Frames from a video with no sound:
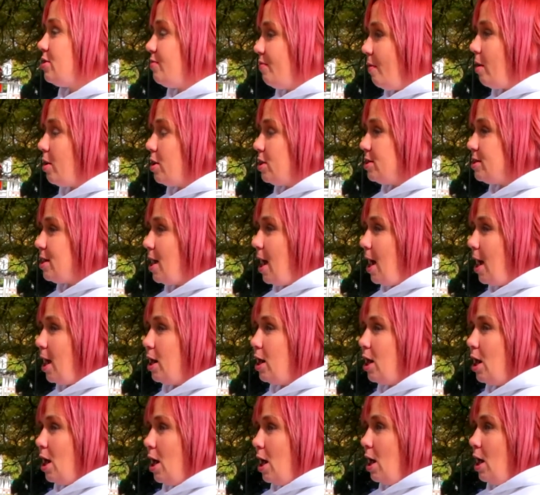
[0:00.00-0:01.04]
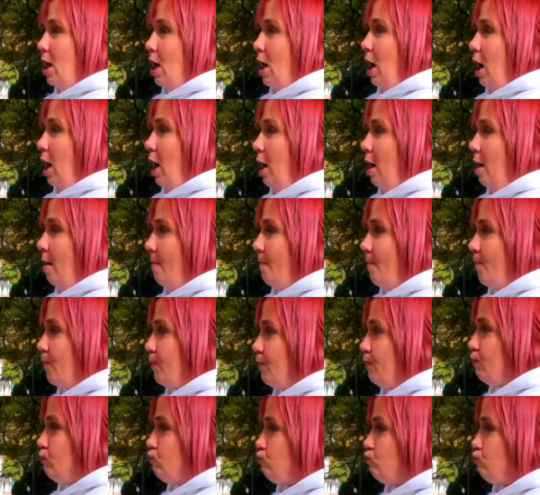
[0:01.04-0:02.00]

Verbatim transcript: it's very sad. Um,